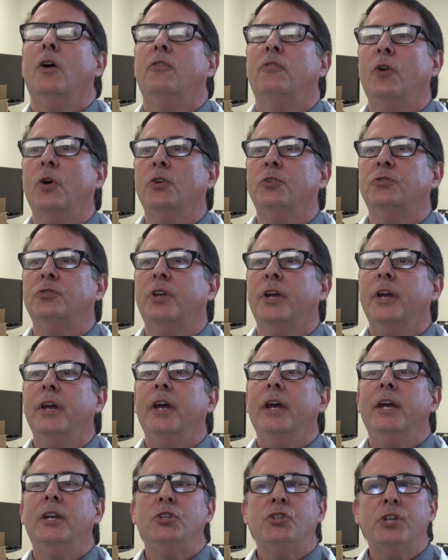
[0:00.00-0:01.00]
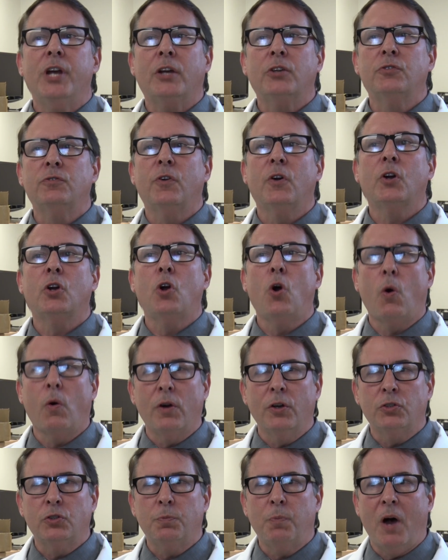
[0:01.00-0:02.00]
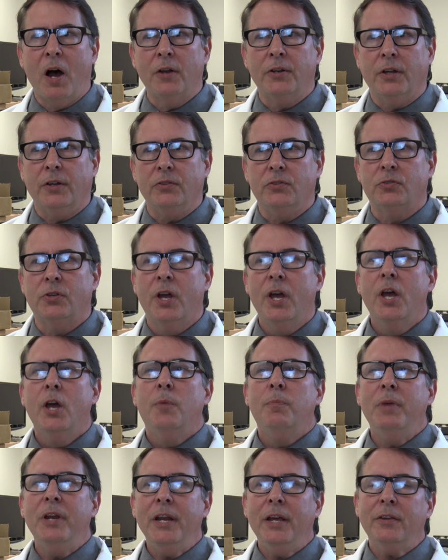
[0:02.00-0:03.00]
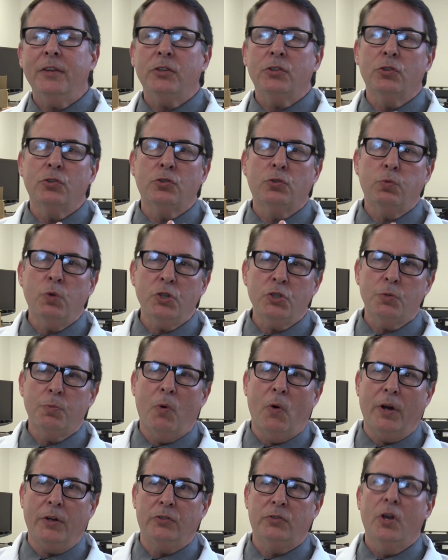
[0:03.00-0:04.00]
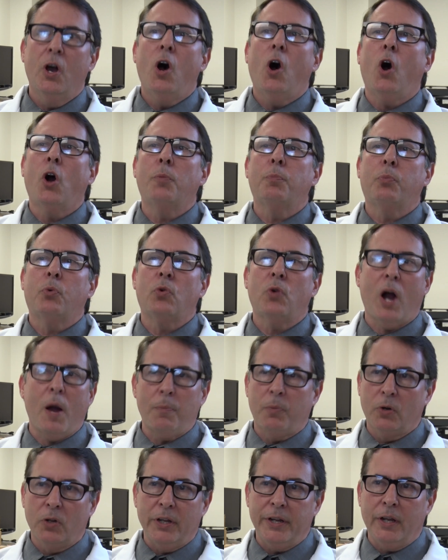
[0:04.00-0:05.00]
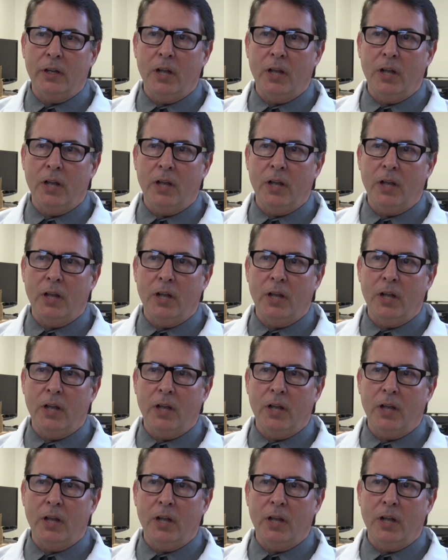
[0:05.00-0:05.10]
First, it checks for correspondence, meaning that the switch points are properly